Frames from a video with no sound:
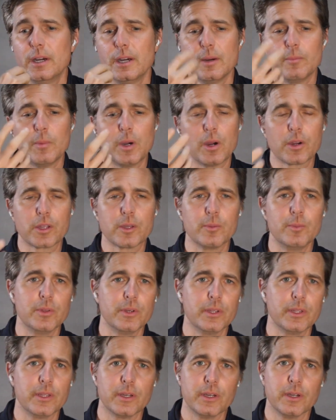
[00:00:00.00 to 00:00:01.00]
our
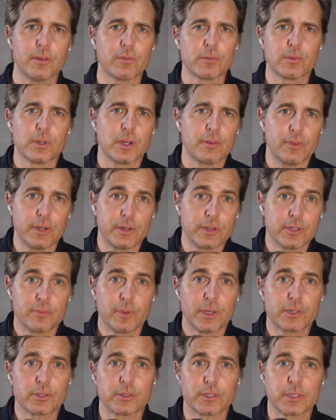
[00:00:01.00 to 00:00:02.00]
community a very
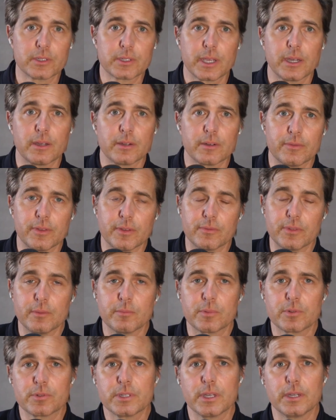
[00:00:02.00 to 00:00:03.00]
special discount of
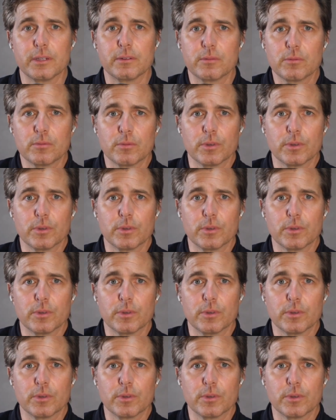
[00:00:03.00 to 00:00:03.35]
15%,